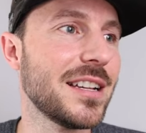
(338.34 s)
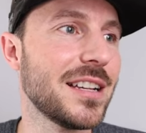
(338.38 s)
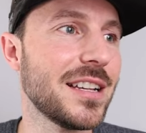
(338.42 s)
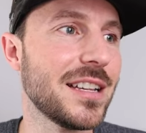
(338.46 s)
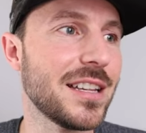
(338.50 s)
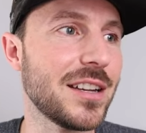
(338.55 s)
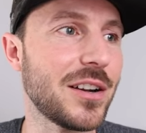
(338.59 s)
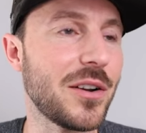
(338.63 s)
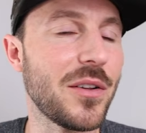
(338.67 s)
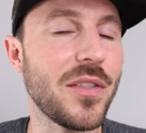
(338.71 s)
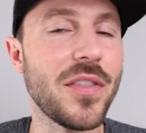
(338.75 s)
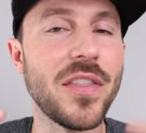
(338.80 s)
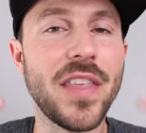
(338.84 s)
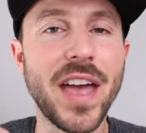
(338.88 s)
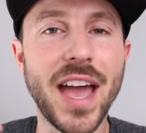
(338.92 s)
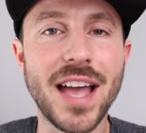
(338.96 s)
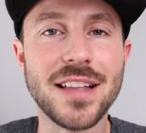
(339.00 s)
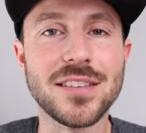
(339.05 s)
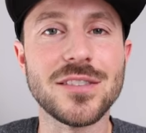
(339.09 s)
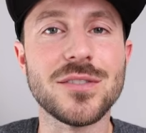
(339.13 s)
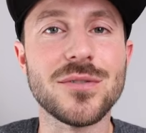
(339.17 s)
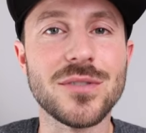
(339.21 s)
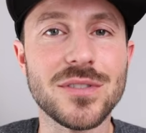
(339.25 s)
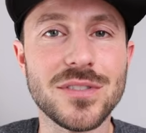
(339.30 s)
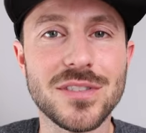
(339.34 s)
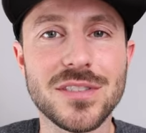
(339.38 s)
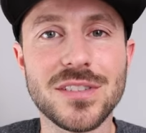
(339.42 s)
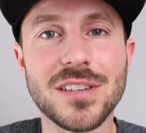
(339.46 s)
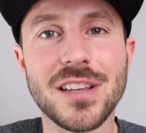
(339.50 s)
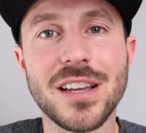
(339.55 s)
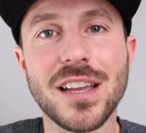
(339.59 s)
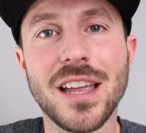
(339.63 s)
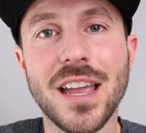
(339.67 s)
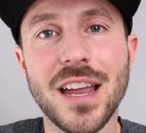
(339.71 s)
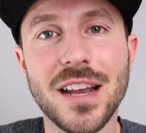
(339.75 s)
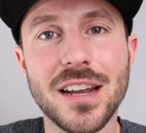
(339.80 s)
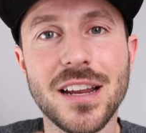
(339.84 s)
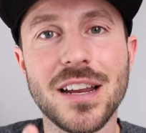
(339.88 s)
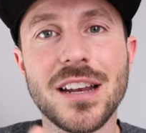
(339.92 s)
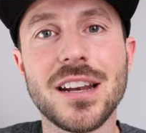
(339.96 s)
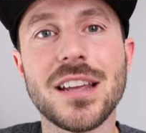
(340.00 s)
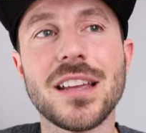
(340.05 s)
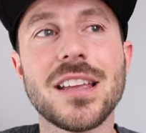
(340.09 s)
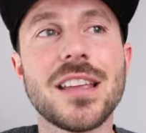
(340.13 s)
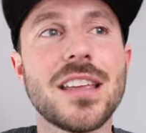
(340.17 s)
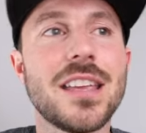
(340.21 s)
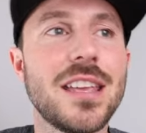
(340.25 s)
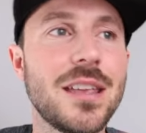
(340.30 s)
you know, that's what's, again, going
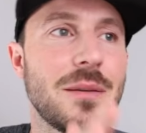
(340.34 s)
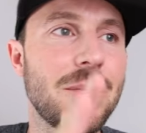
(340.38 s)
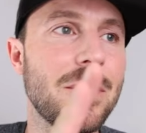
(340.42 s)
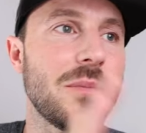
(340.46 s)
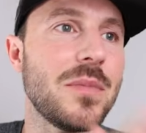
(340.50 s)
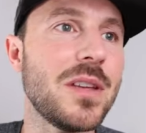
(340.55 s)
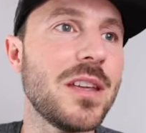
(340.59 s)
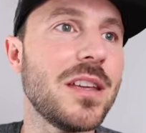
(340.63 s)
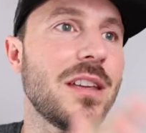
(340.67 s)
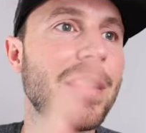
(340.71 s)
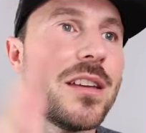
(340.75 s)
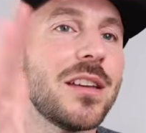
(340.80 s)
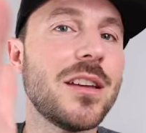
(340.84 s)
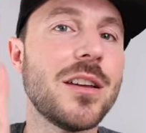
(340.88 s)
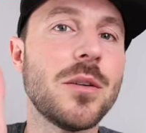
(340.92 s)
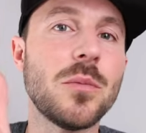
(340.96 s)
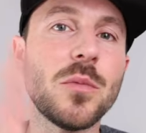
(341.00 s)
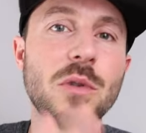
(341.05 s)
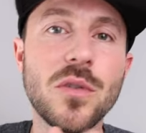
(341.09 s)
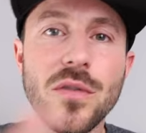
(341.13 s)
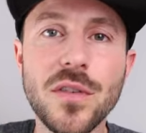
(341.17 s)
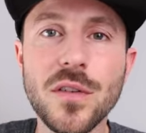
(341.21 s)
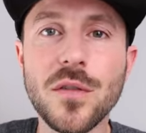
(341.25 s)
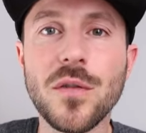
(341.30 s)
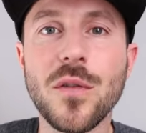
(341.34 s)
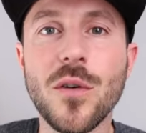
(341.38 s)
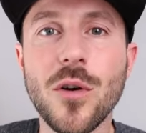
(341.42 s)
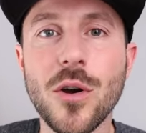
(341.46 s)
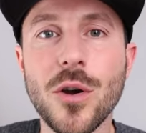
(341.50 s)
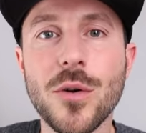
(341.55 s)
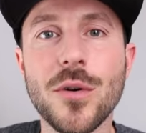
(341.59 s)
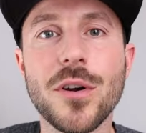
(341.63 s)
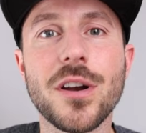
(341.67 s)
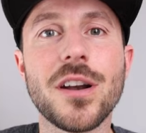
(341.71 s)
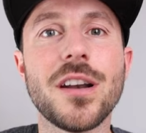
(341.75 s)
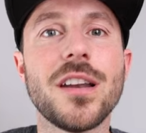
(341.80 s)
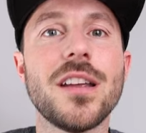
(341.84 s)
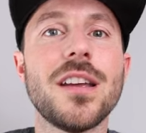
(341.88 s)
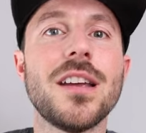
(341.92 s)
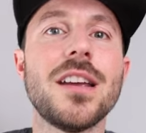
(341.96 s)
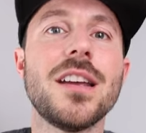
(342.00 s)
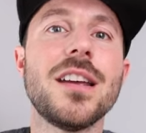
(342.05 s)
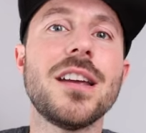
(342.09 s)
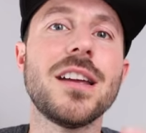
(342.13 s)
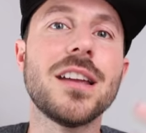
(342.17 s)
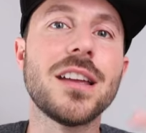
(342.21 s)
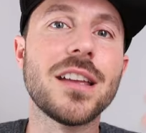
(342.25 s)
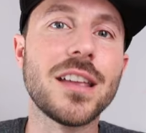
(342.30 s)
to keep me moving forward,
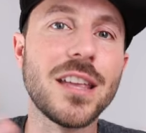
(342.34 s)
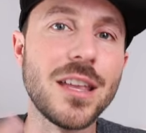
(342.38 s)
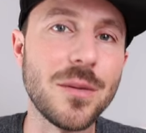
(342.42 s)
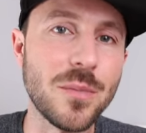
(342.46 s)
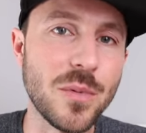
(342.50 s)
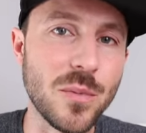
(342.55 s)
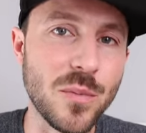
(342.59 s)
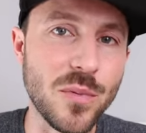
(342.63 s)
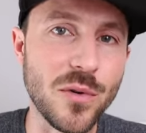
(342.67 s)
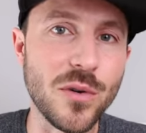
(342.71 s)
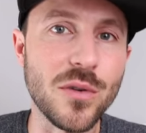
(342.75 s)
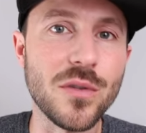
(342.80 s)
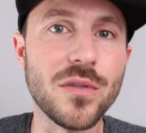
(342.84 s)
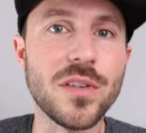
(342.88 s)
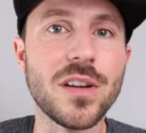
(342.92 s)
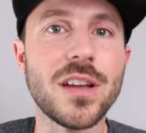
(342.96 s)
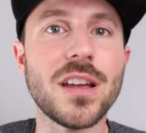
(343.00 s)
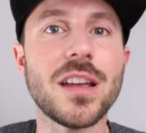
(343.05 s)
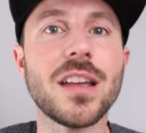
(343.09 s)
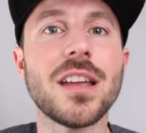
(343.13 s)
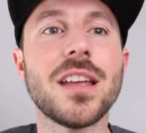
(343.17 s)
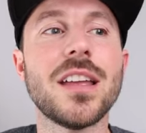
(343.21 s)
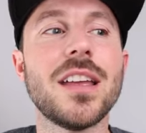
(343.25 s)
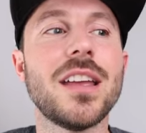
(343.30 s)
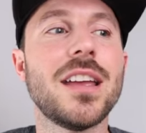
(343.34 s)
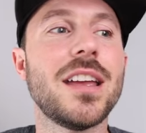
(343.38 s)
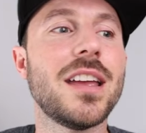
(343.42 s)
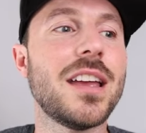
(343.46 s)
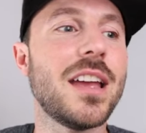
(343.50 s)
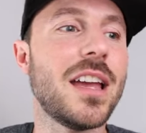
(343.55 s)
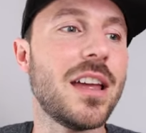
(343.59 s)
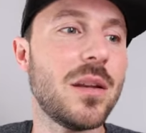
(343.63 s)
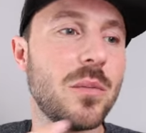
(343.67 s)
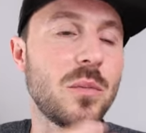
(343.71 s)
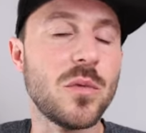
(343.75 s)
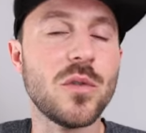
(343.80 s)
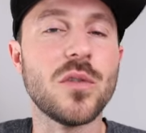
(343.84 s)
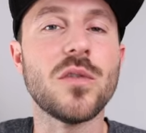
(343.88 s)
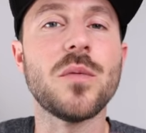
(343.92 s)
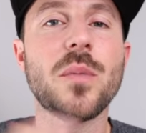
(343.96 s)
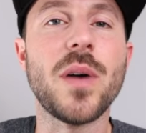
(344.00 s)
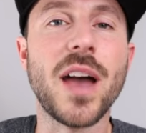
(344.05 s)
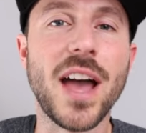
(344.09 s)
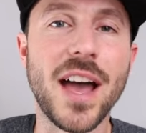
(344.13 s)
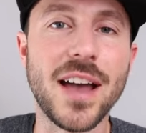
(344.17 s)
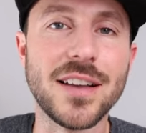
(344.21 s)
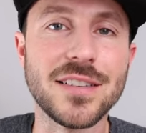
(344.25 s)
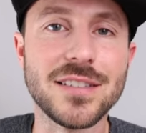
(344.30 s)
keep improving, and move
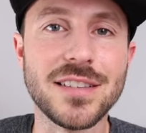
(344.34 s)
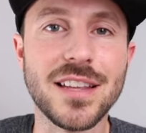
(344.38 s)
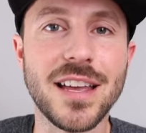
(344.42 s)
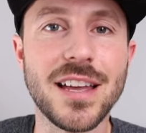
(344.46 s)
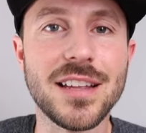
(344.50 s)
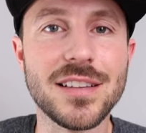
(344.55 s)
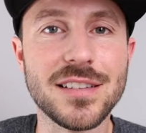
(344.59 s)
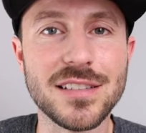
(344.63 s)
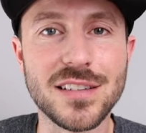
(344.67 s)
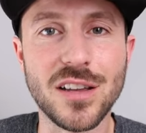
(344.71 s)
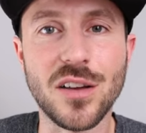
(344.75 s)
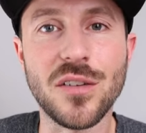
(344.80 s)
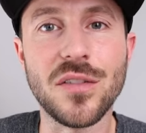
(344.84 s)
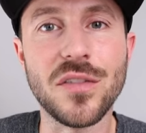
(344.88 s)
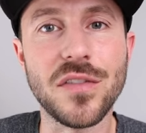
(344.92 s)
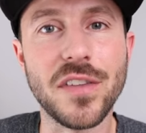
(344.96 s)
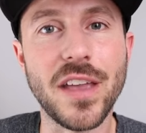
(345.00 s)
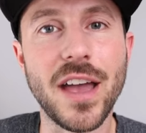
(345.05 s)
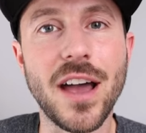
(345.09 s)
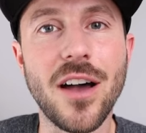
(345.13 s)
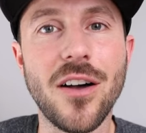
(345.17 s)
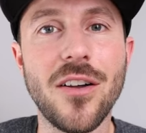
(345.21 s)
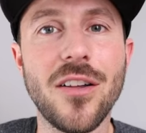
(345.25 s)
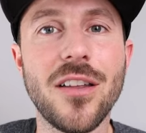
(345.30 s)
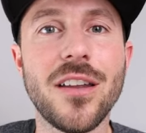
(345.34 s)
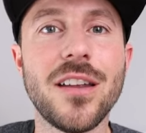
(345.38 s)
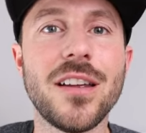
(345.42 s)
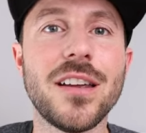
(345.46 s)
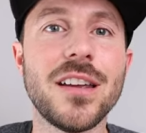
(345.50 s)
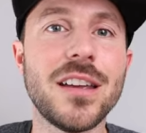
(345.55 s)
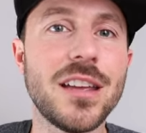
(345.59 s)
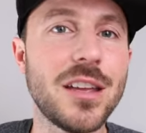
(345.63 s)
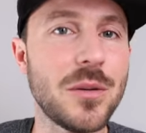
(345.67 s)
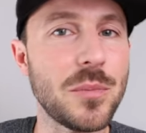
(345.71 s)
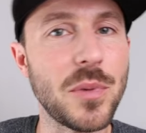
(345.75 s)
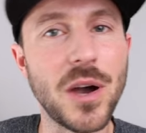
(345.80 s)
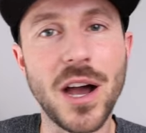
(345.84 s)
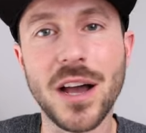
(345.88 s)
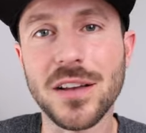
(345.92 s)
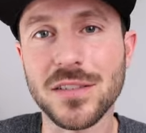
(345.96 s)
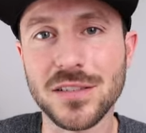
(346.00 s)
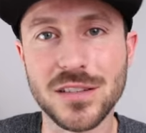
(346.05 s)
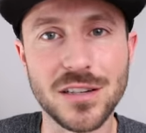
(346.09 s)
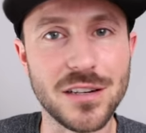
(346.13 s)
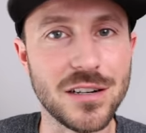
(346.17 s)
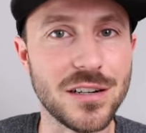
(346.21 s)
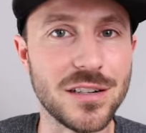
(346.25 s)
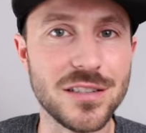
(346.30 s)
past that self-doubt,
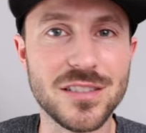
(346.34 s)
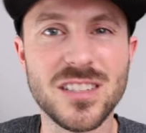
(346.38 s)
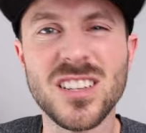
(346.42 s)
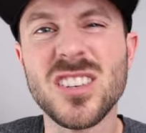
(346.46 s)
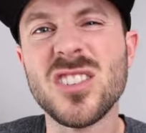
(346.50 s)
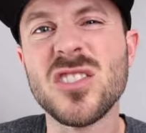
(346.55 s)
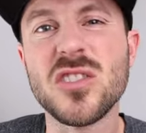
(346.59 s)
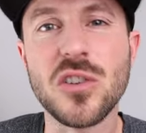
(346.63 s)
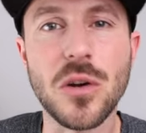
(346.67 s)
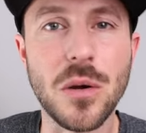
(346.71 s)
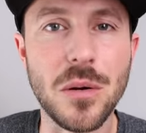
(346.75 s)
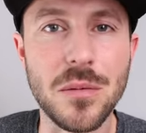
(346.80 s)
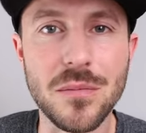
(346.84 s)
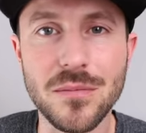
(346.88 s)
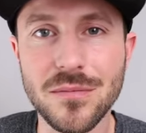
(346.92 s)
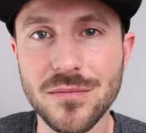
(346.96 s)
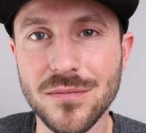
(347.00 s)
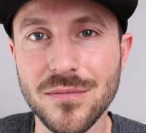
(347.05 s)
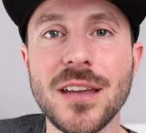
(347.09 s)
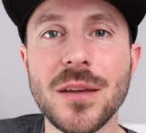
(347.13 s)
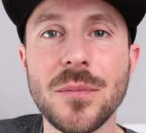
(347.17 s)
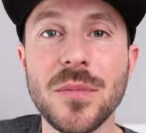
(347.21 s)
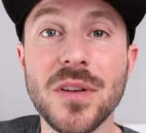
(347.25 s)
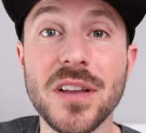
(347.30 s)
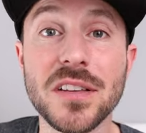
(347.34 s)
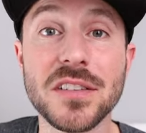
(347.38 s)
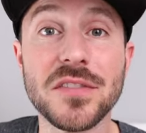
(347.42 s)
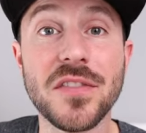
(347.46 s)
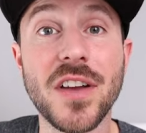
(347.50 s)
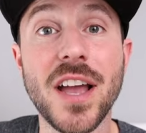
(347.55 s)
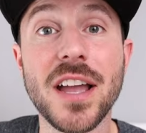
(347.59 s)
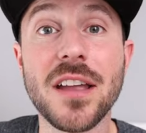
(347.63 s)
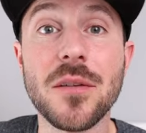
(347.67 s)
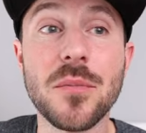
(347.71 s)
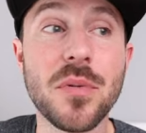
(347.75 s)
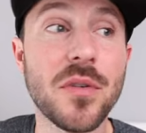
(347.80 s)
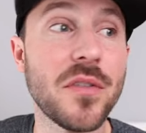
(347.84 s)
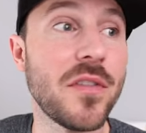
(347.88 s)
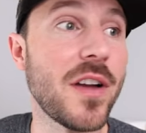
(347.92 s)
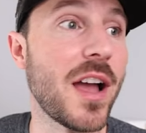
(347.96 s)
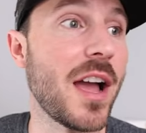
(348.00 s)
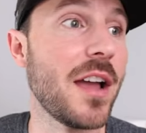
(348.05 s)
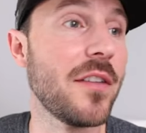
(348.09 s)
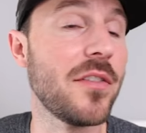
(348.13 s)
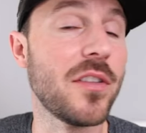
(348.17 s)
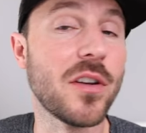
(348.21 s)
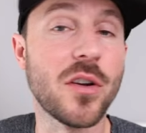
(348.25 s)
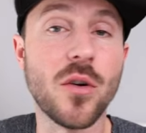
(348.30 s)
imposter syndrome. Because if I can
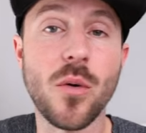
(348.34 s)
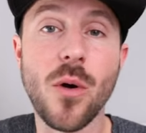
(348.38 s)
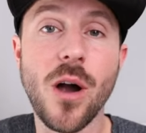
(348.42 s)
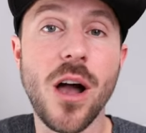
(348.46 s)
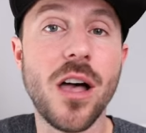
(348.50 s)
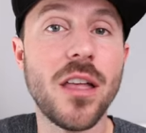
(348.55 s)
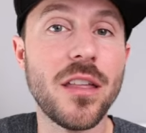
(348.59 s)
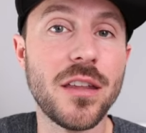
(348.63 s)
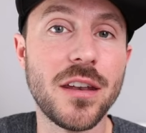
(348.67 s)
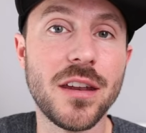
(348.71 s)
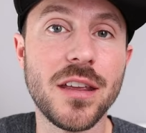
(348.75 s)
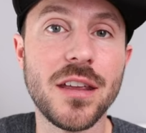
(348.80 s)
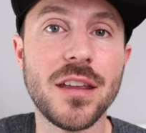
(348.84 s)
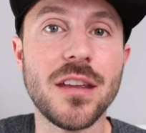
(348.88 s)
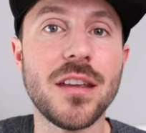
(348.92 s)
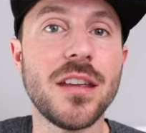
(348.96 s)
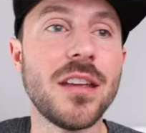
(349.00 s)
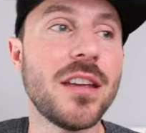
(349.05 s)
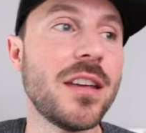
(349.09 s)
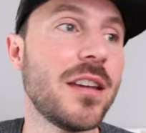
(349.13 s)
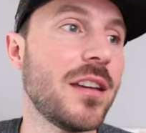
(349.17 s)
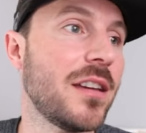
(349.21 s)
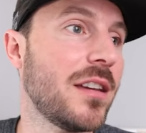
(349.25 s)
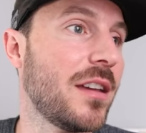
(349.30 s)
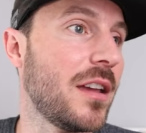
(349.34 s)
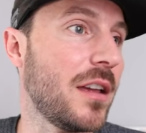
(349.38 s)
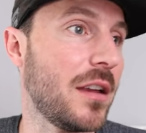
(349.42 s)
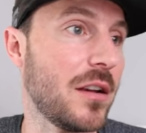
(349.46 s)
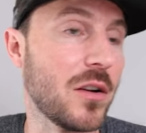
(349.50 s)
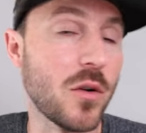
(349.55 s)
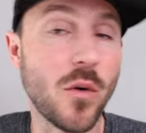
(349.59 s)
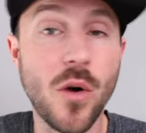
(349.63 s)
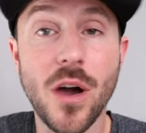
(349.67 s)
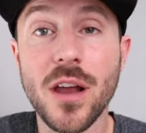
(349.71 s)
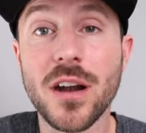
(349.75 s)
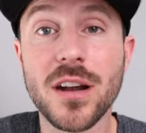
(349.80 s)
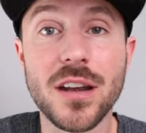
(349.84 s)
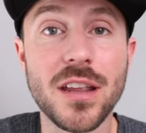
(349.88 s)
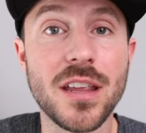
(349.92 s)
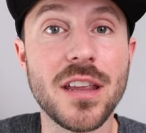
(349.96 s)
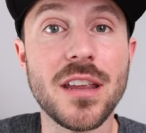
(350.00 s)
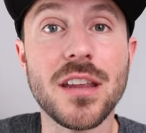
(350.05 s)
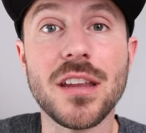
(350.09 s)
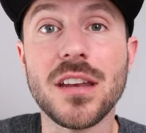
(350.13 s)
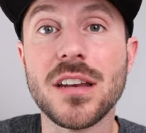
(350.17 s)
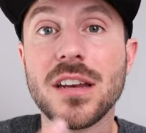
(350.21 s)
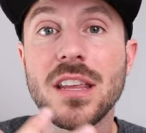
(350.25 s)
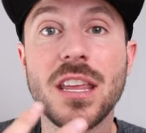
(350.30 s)
provide the quality and
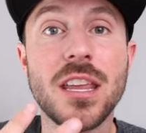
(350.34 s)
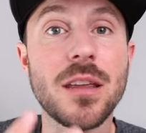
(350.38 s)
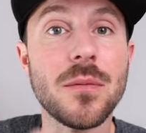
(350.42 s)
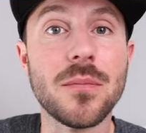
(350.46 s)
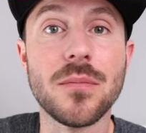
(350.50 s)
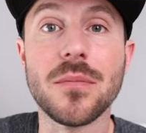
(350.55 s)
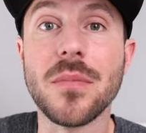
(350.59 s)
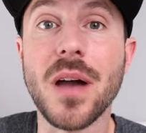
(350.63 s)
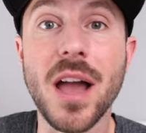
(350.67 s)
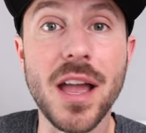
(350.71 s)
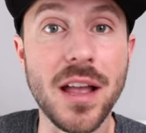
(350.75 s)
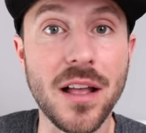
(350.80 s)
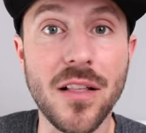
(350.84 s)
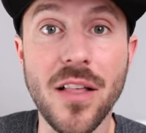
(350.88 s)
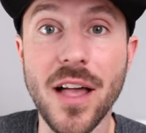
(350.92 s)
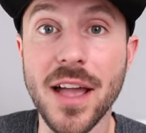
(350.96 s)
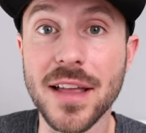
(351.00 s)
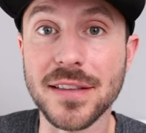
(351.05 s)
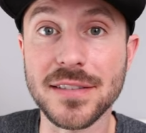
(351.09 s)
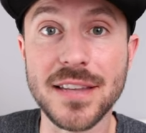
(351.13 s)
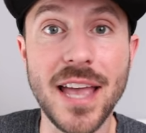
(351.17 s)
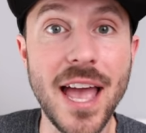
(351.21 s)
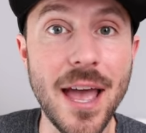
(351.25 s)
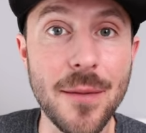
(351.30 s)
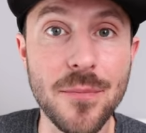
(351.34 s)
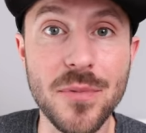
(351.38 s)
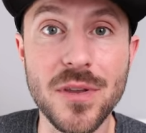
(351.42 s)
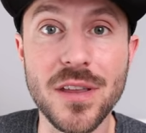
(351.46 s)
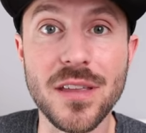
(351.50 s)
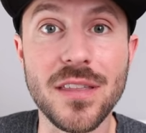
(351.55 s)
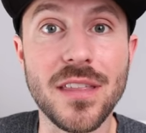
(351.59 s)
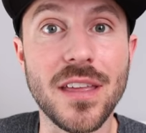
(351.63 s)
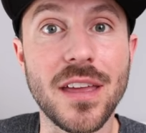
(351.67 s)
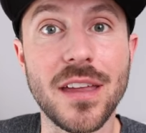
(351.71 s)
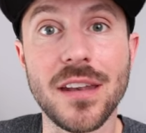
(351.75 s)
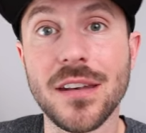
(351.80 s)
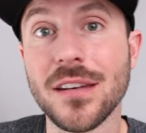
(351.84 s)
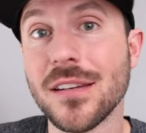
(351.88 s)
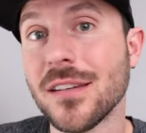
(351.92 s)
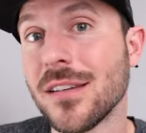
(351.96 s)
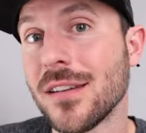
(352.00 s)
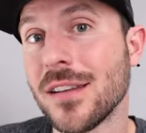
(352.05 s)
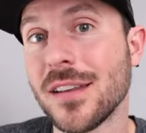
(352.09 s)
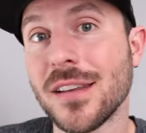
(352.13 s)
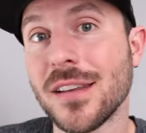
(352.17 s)
quantity and keep my clients happy, then,